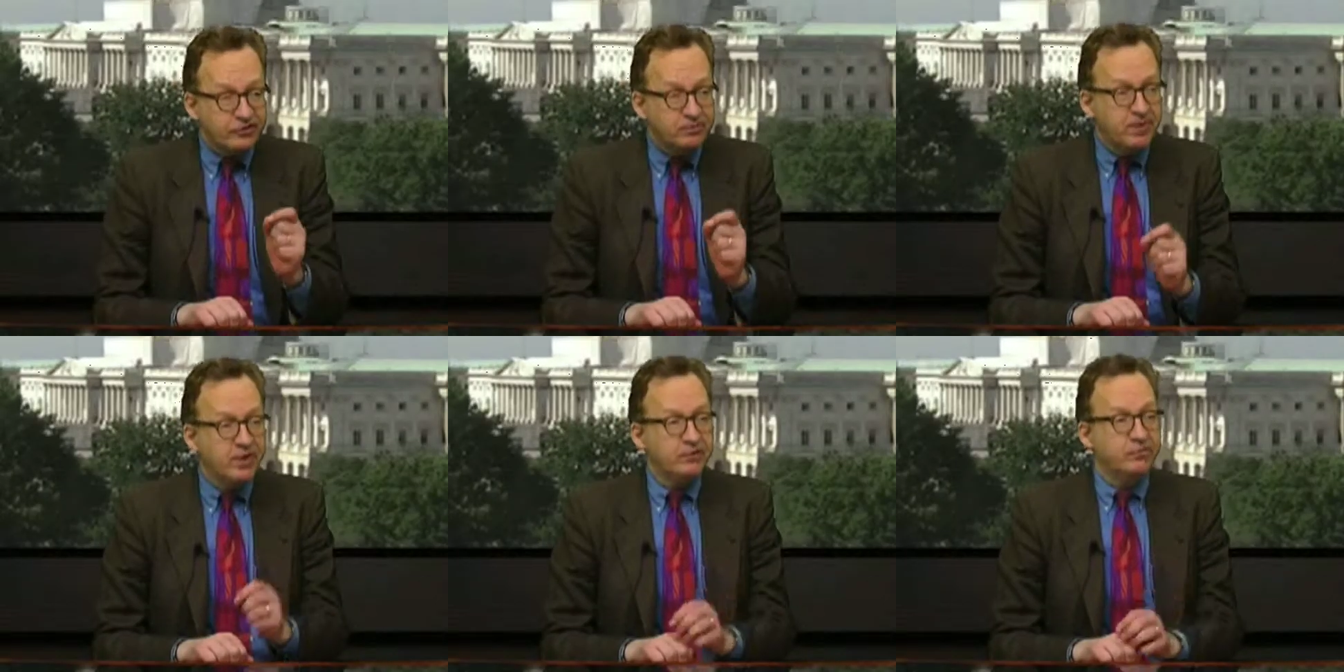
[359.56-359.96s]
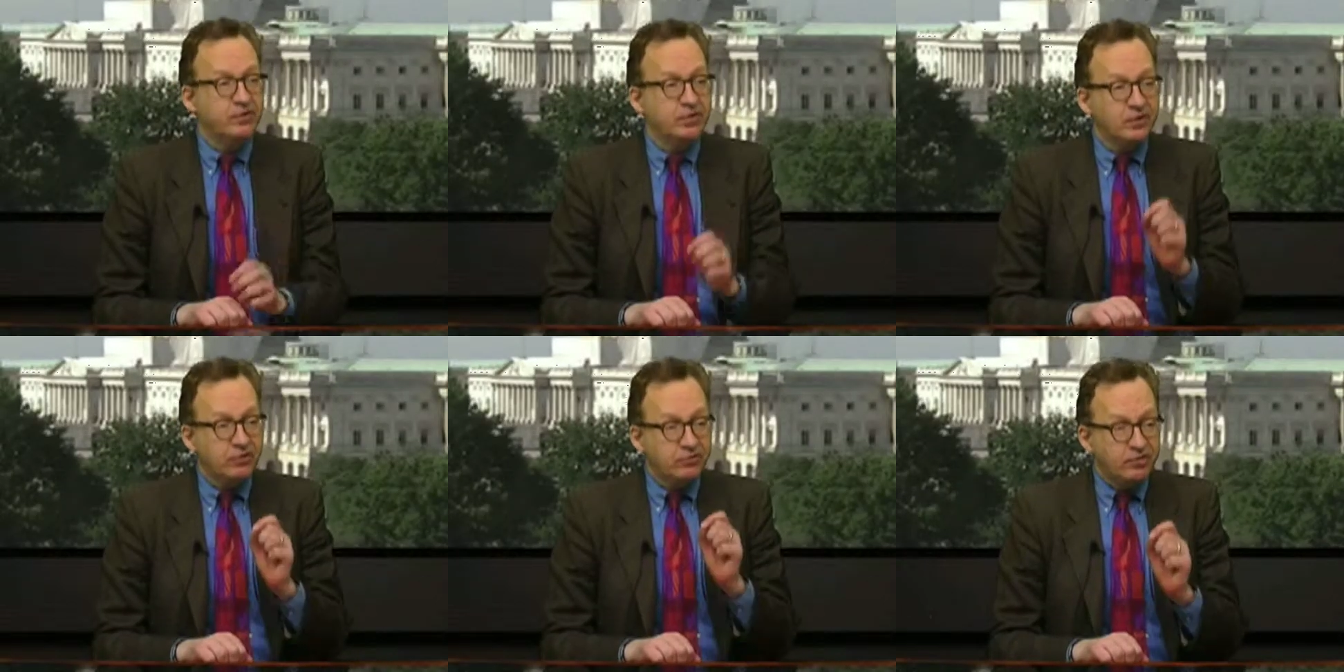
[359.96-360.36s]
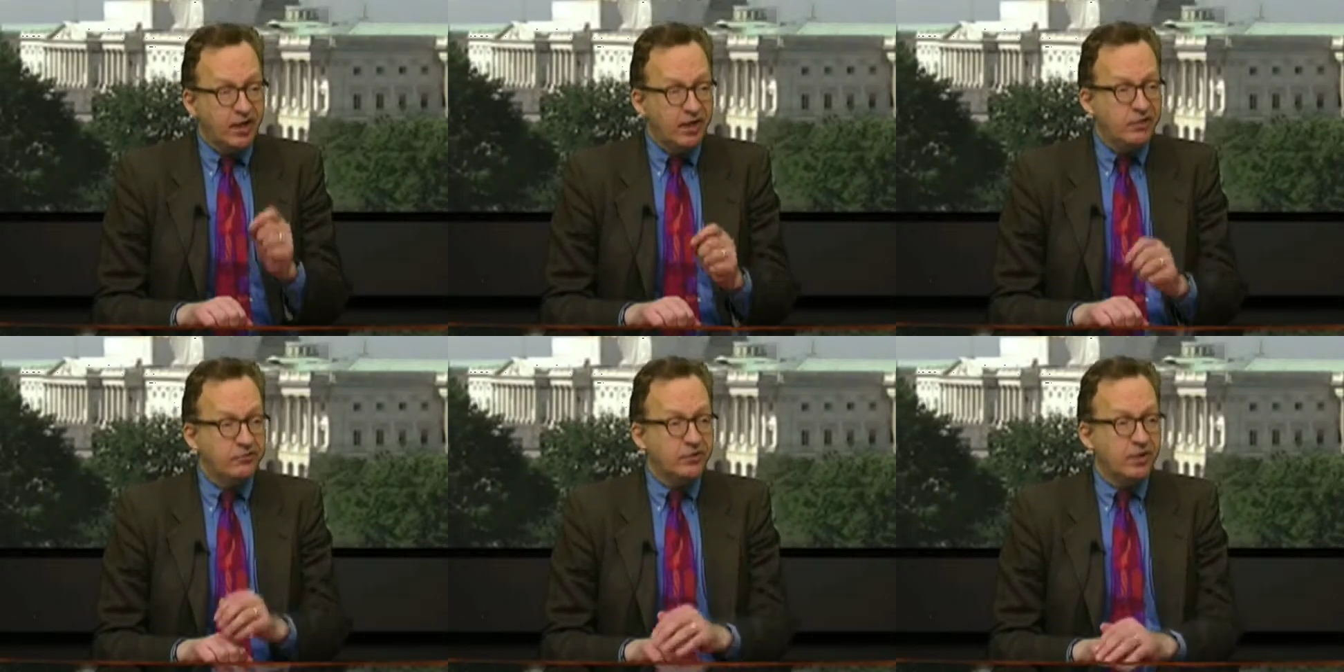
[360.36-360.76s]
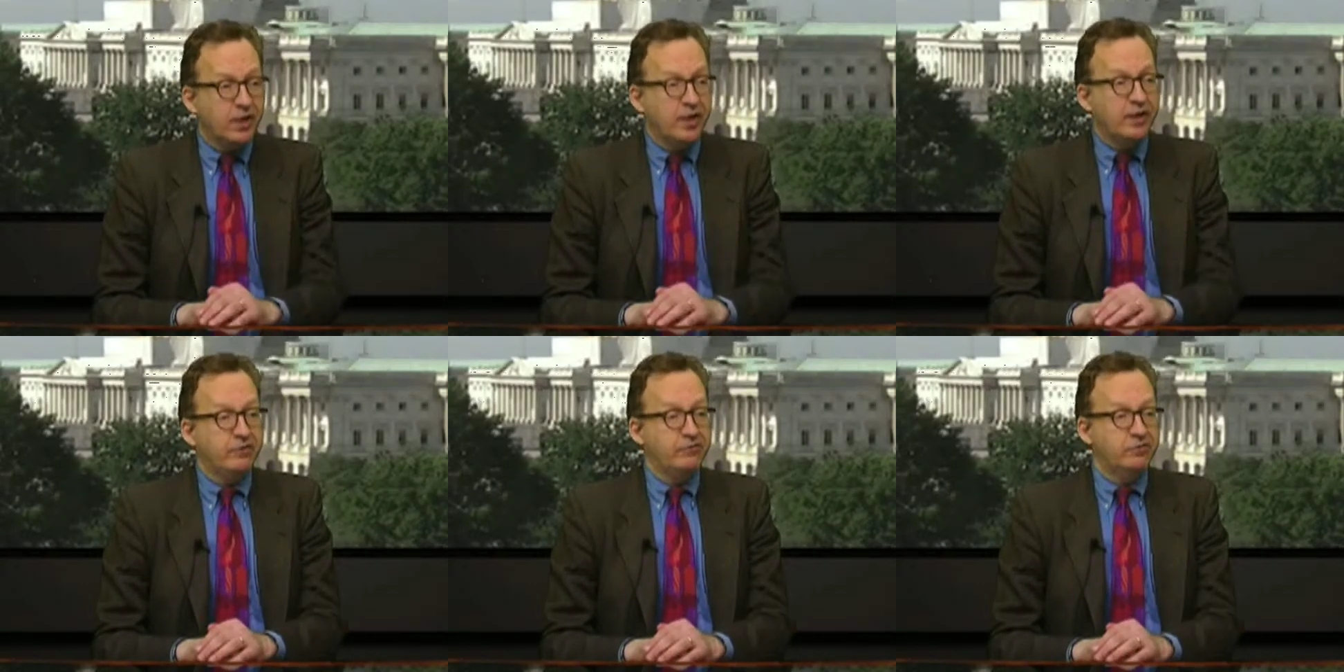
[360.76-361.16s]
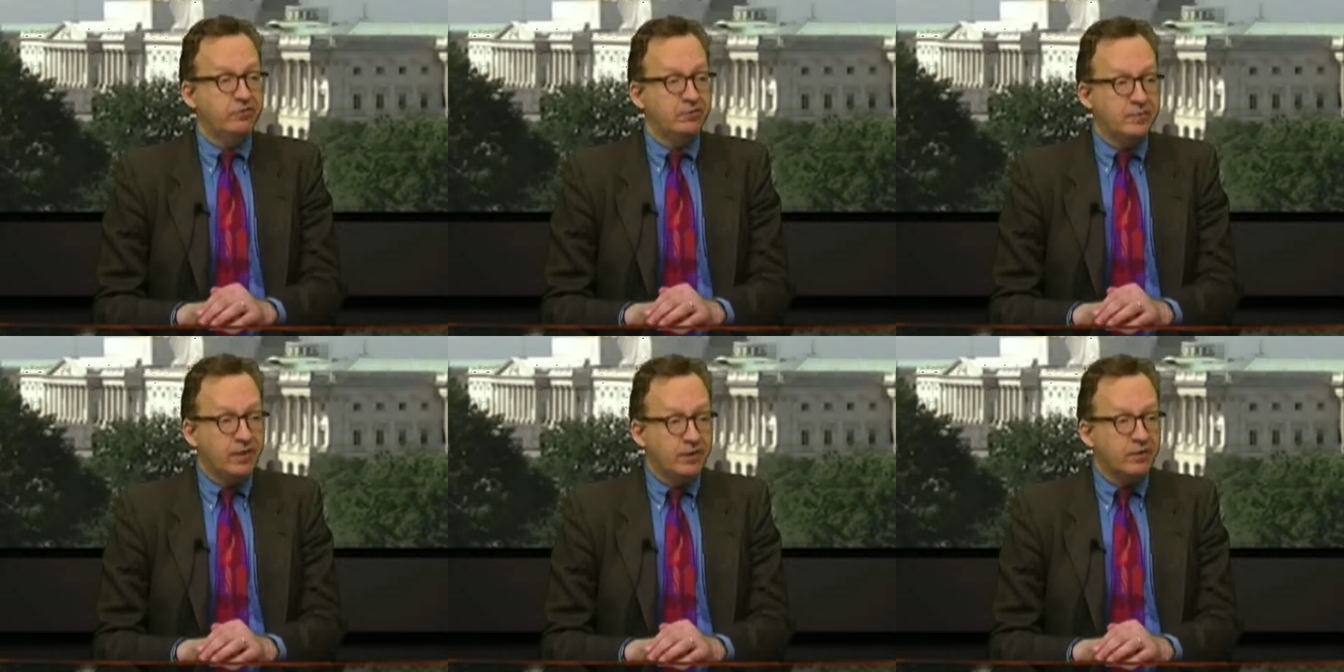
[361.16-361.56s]
medicine could change the lives of
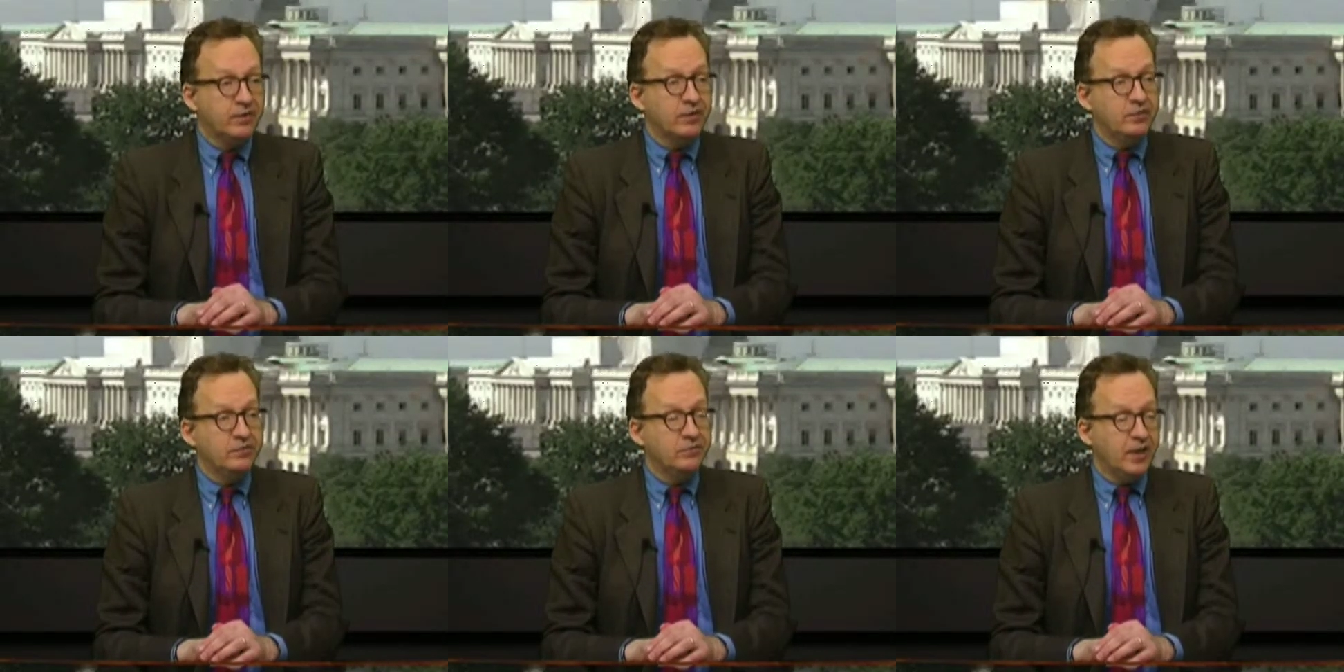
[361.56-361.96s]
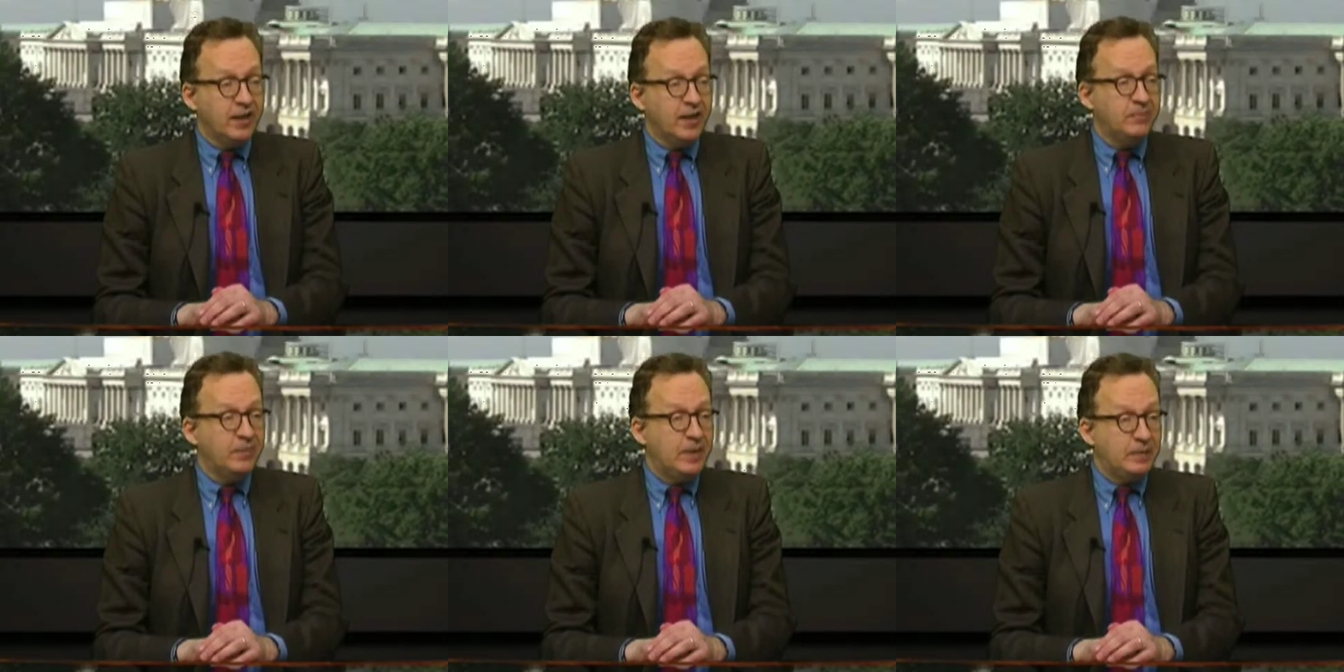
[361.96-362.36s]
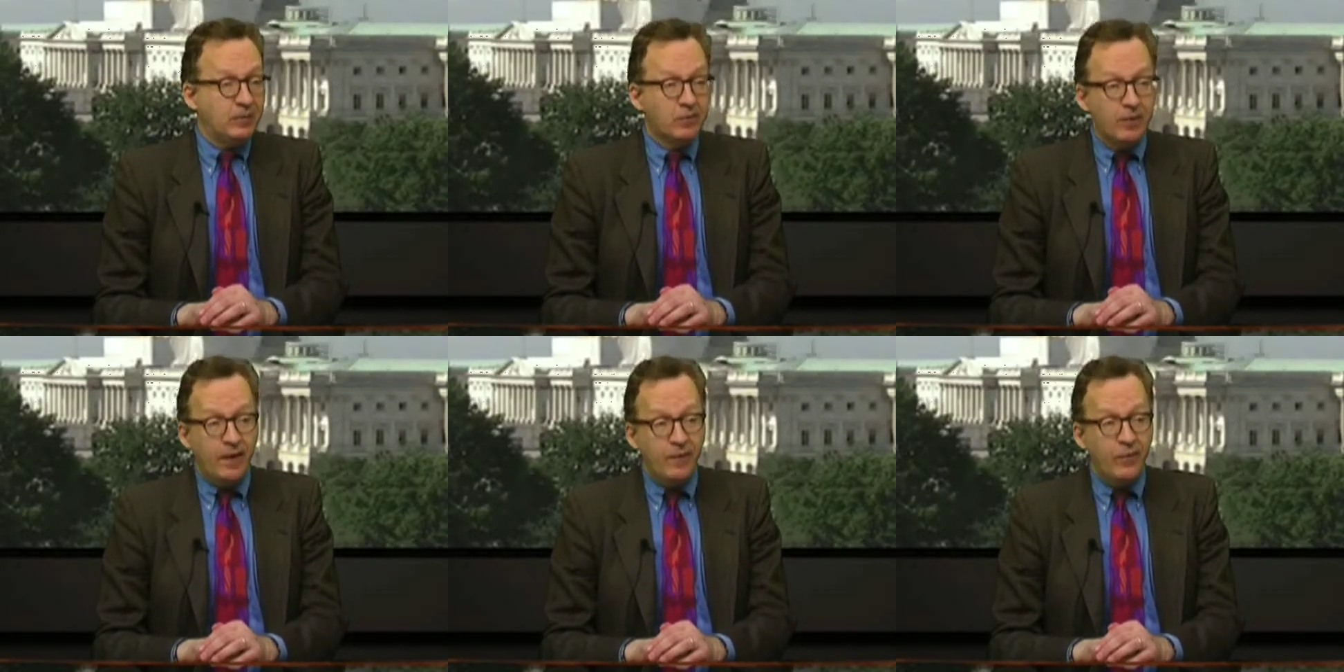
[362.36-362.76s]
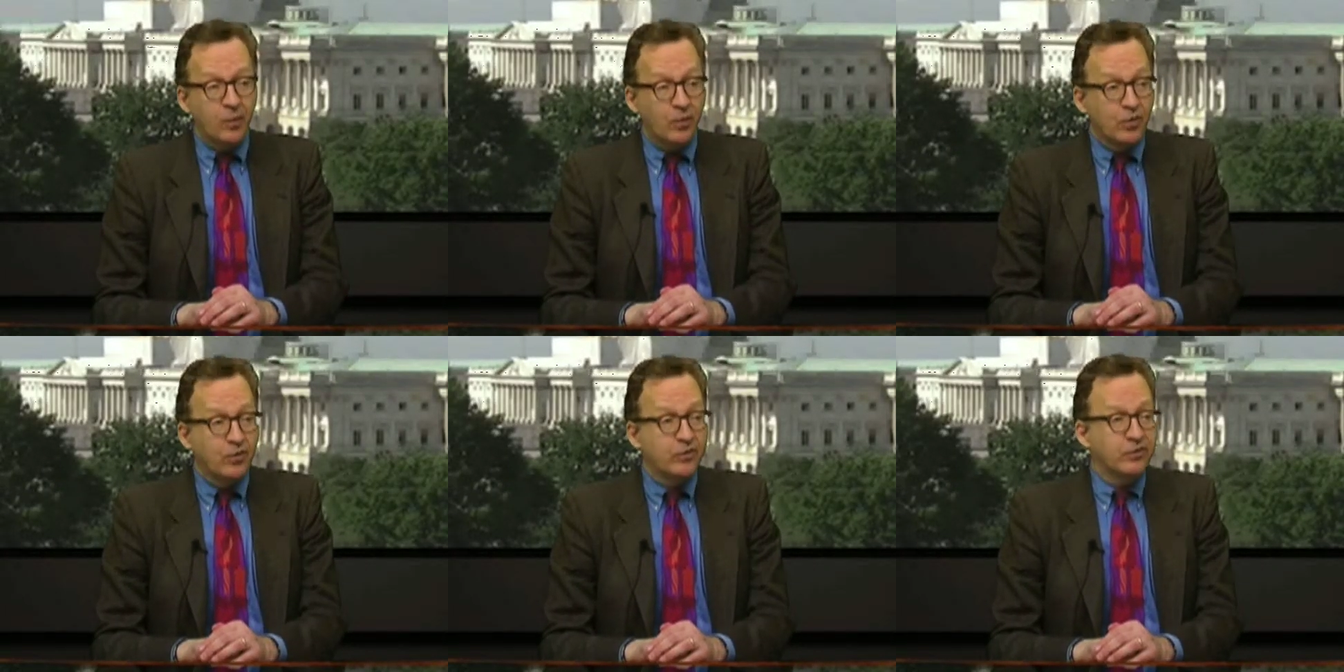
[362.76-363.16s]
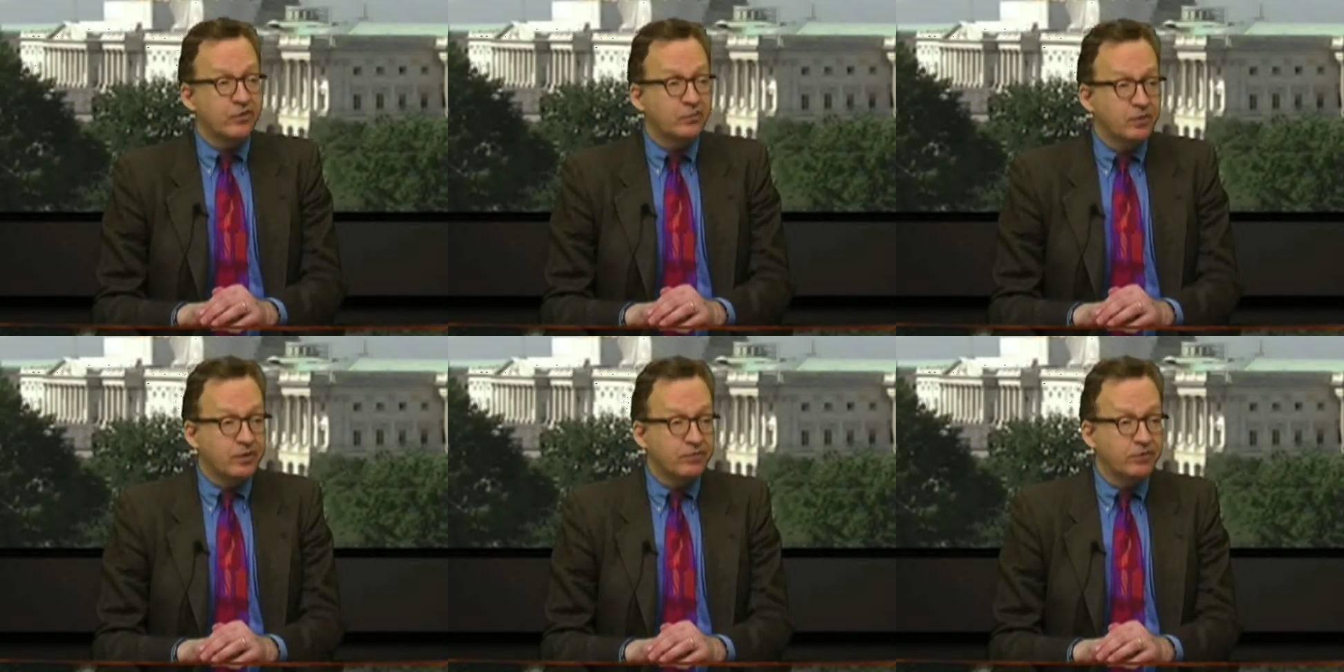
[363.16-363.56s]
Americans and people around the world in the
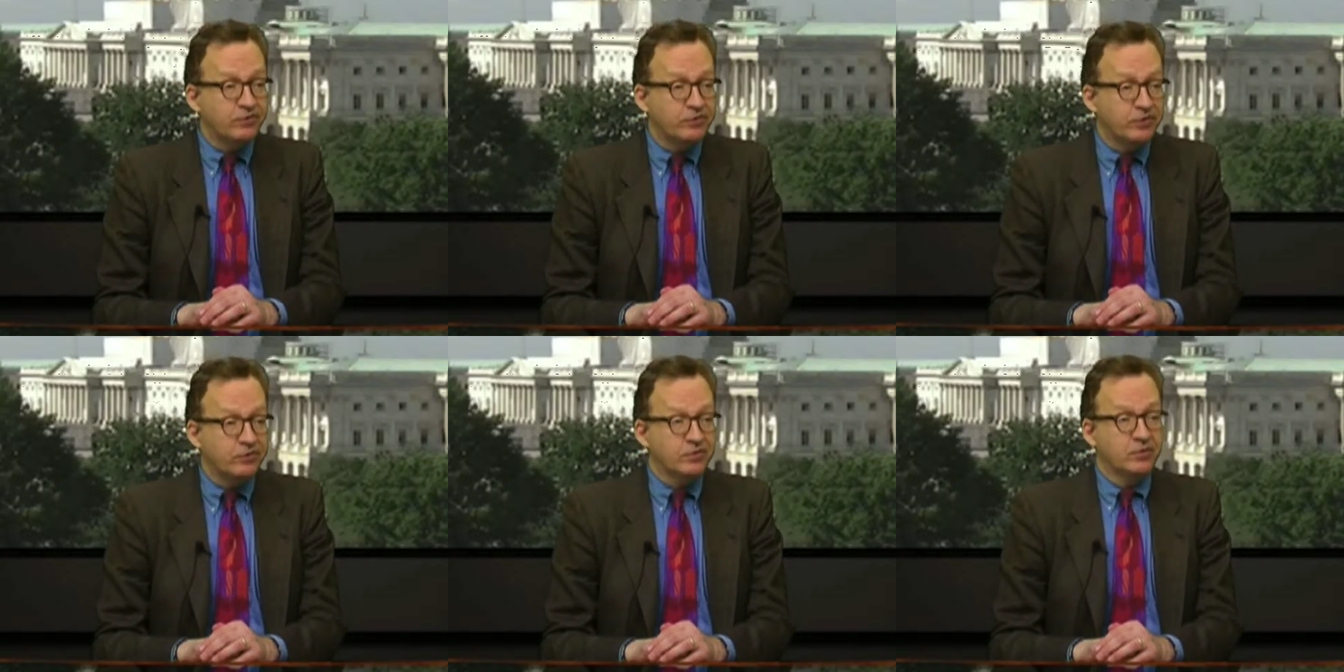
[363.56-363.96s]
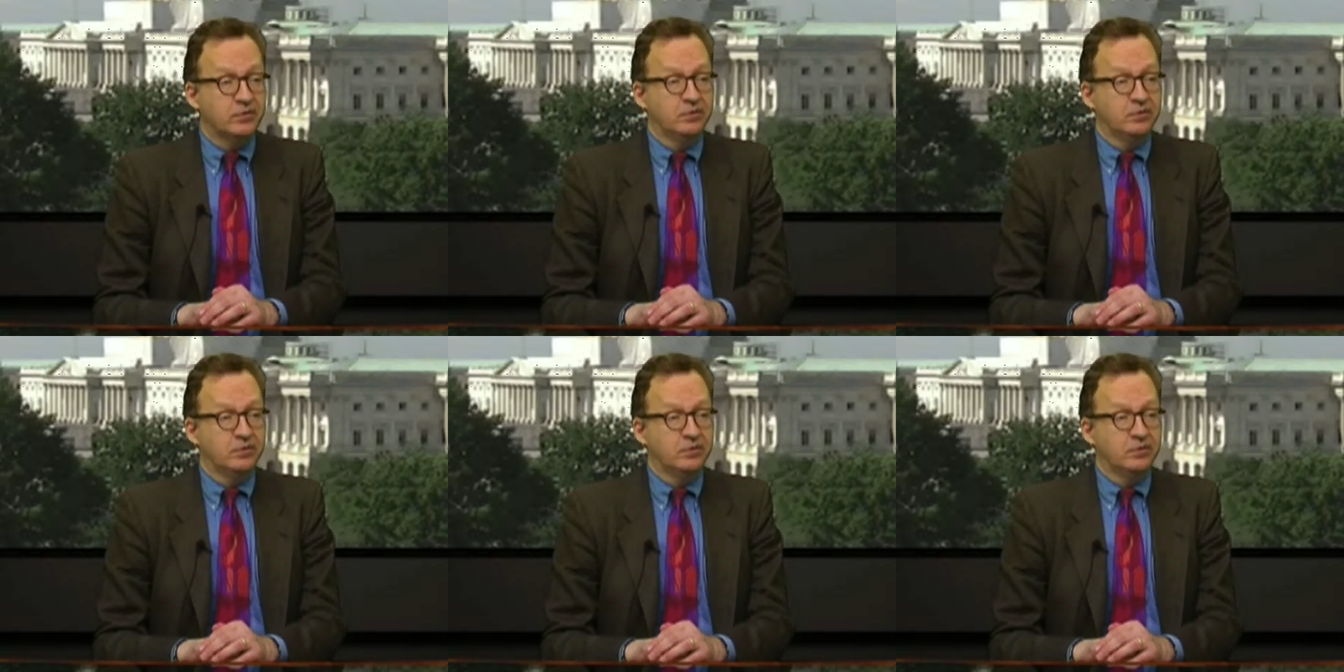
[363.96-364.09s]
21st century.